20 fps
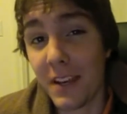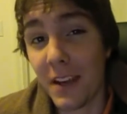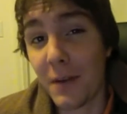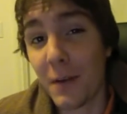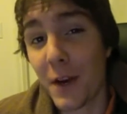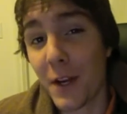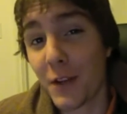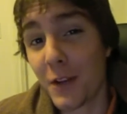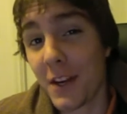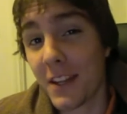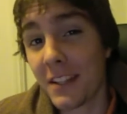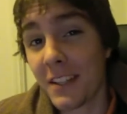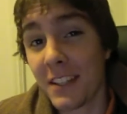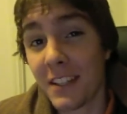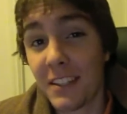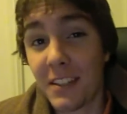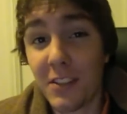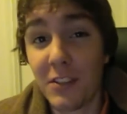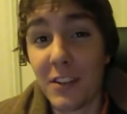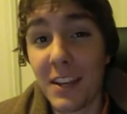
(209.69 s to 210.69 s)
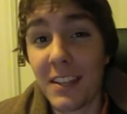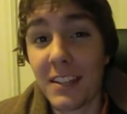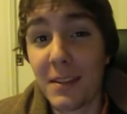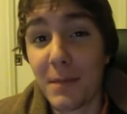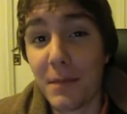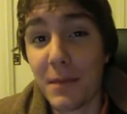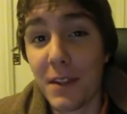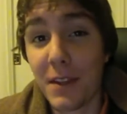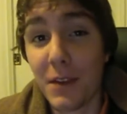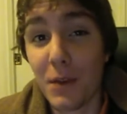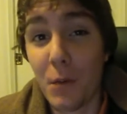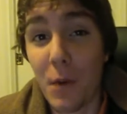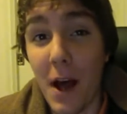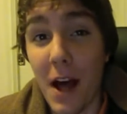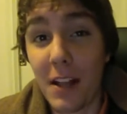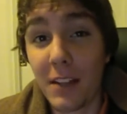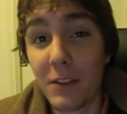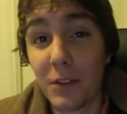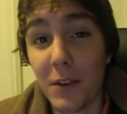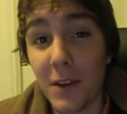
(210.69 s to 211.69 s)
I want you guys to suggest something
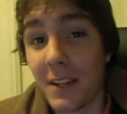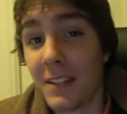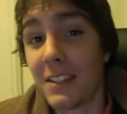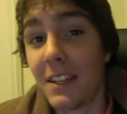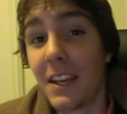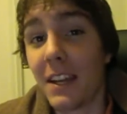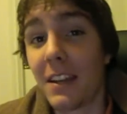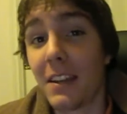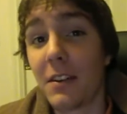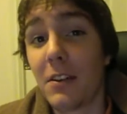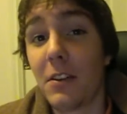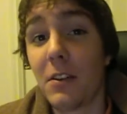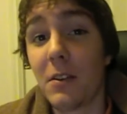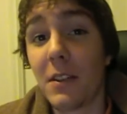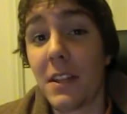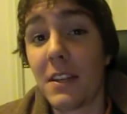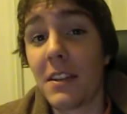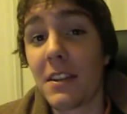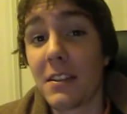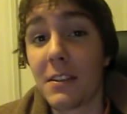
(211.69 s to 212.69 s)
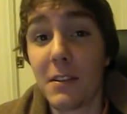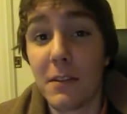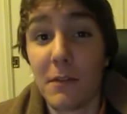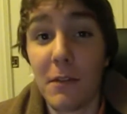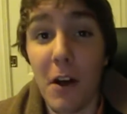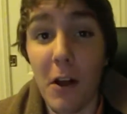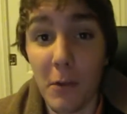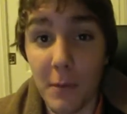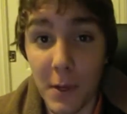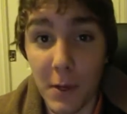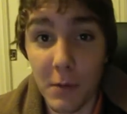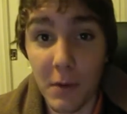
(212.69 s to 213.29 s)
wild and crazy I can do that doesn't involve me